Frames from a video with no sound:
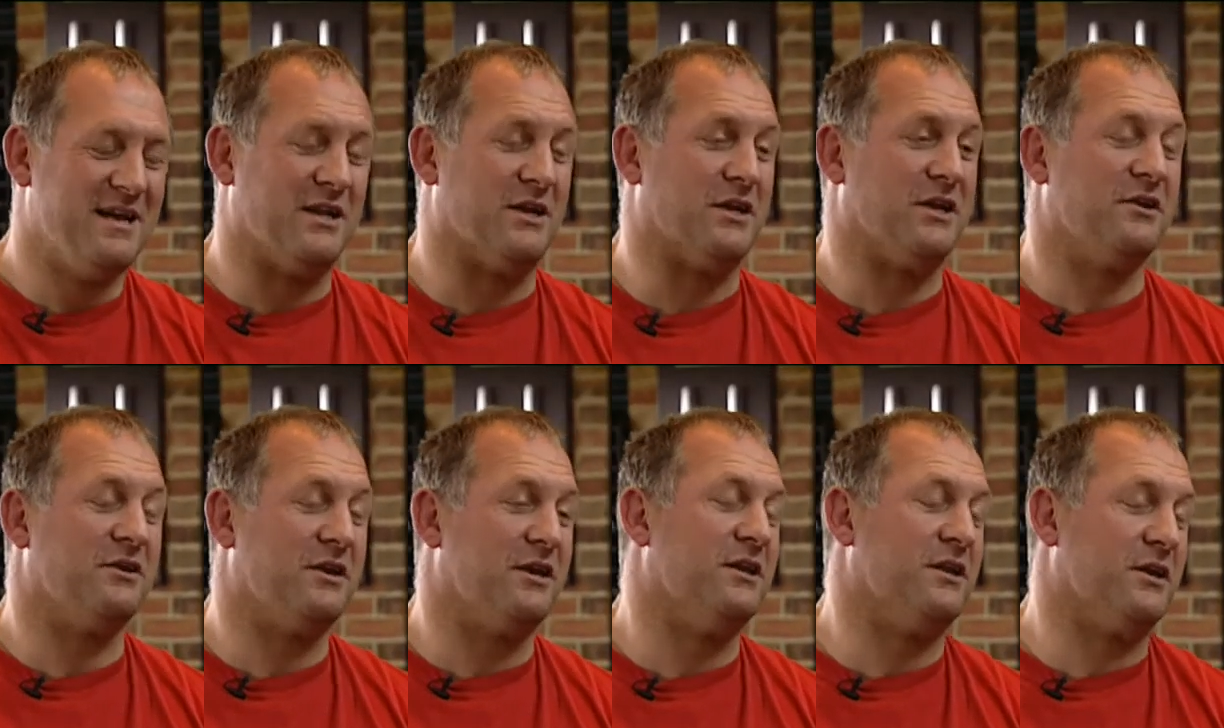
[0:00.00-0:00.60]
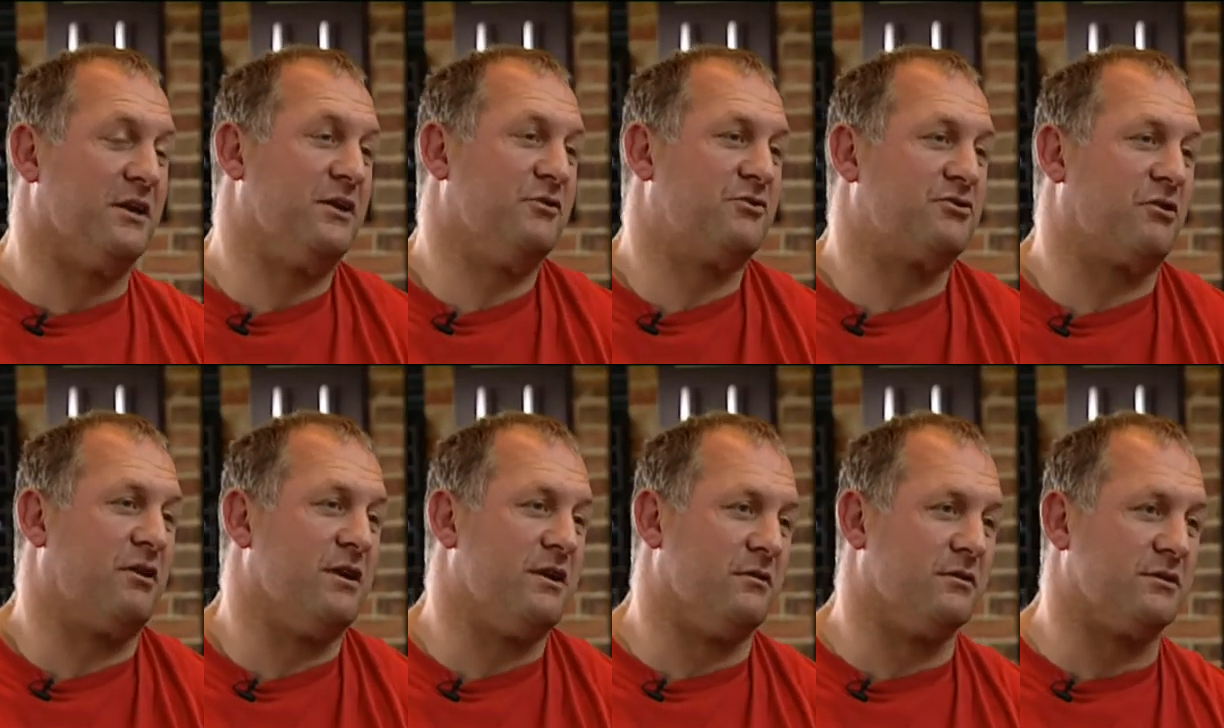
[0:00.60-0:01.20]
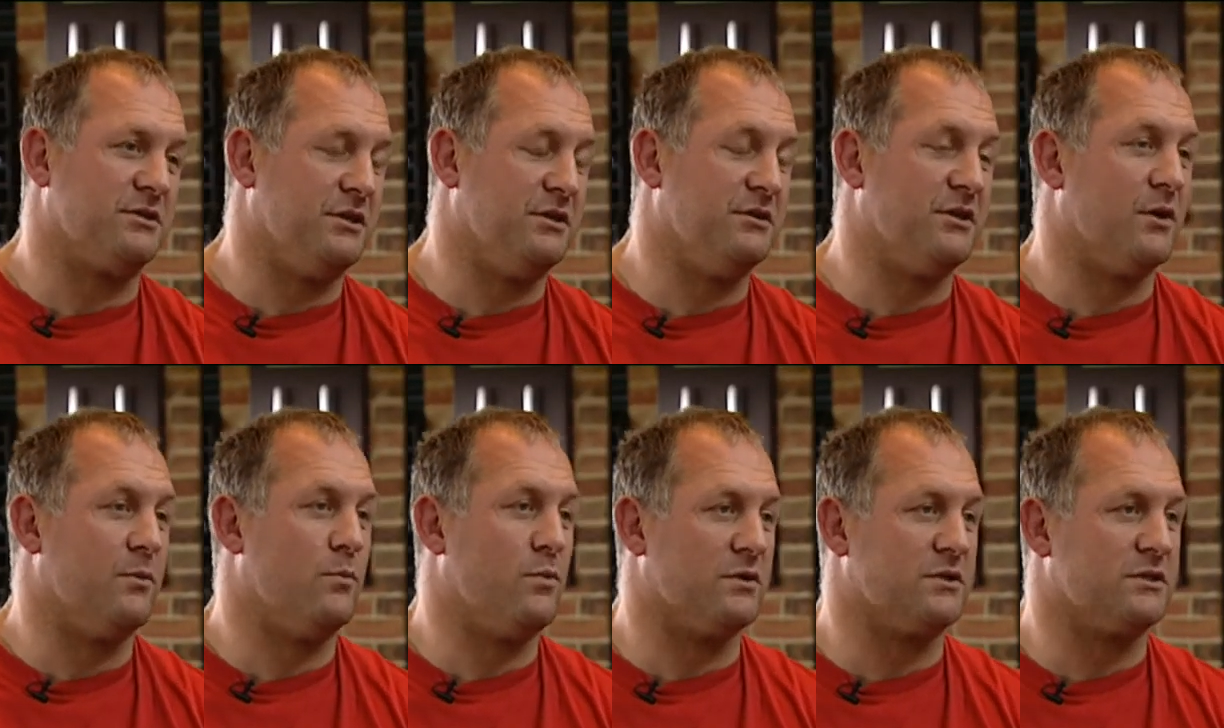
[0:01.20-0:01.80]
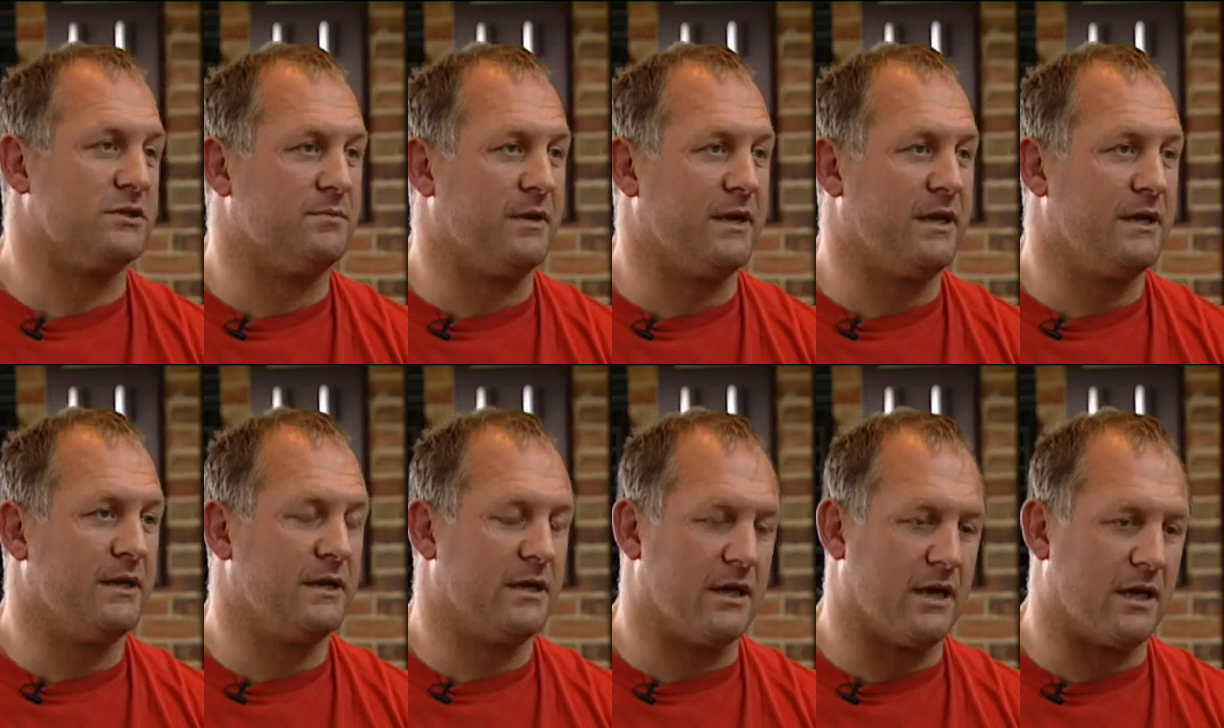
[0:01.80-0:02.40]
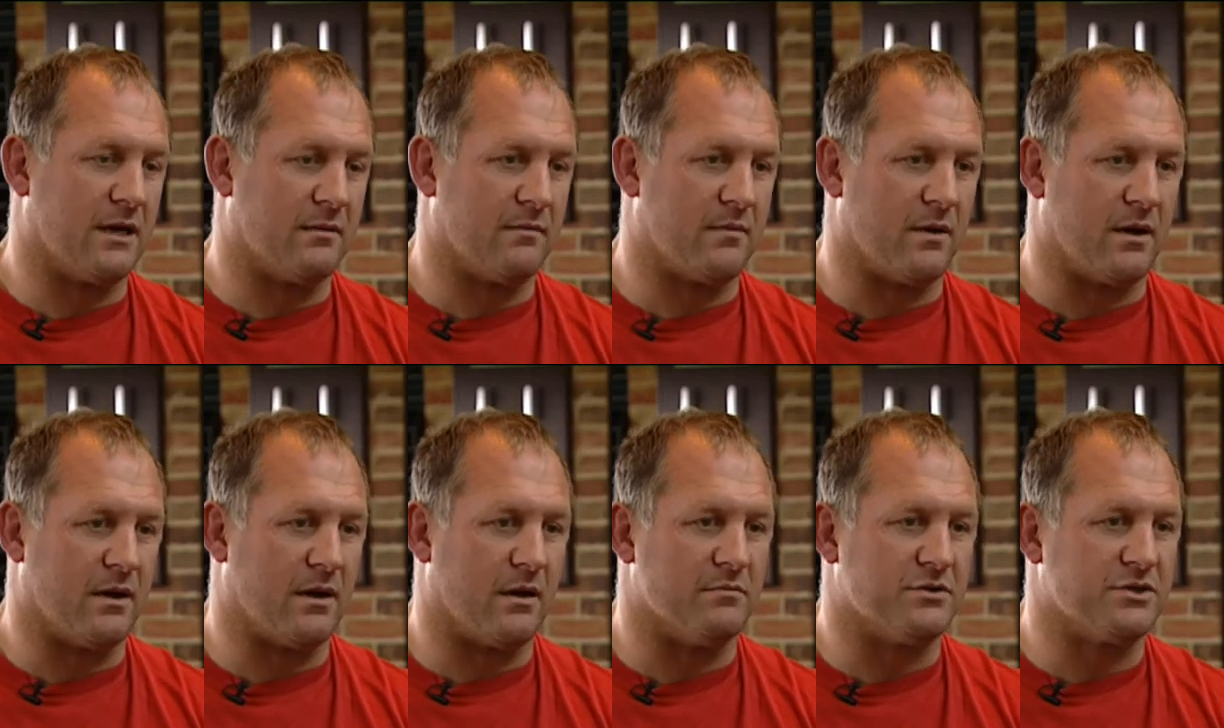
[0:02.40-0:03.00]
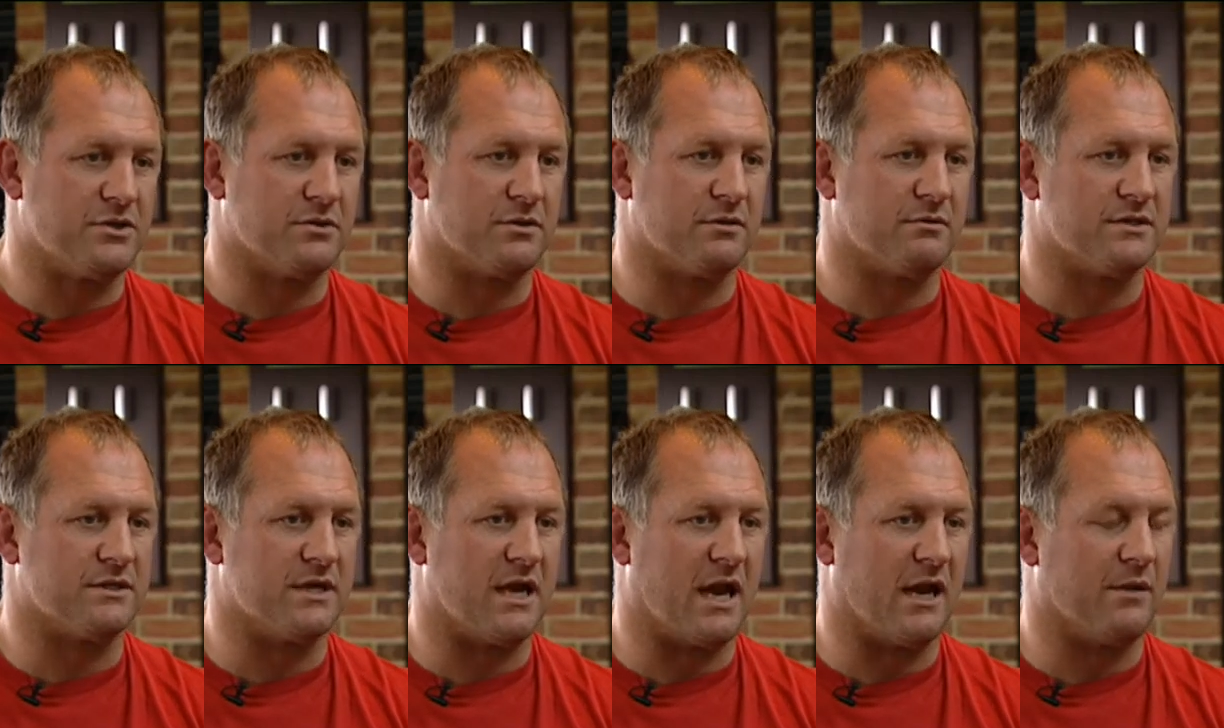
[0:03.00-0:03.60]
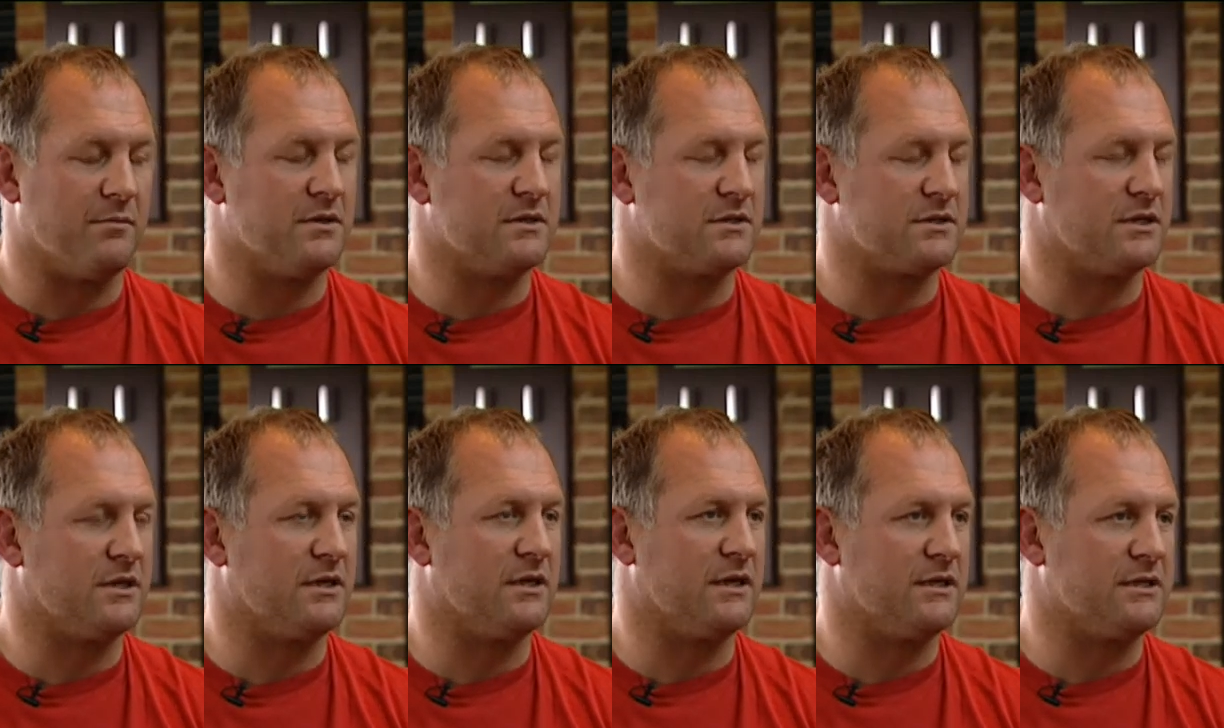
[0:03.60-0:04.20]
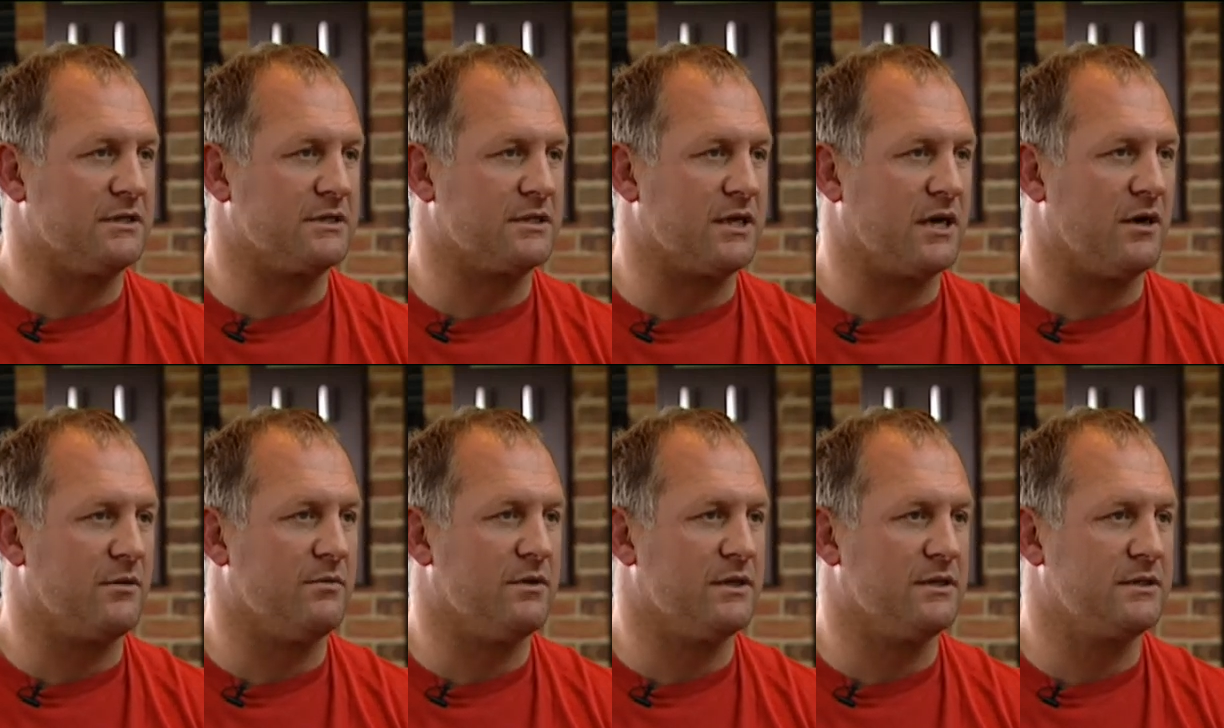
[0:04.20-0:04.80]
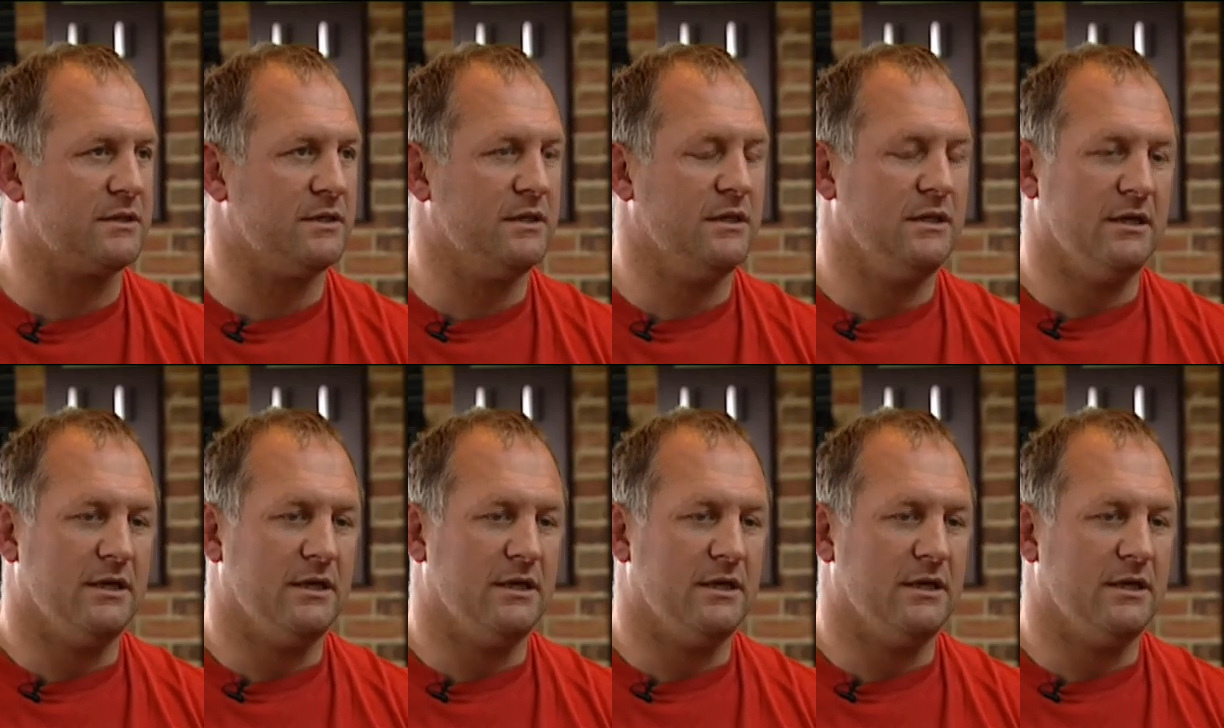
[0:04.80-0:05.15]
Look, you, you, you, try not to, you don't want to be. Um, I, am sure there is an element, certainly, to start with.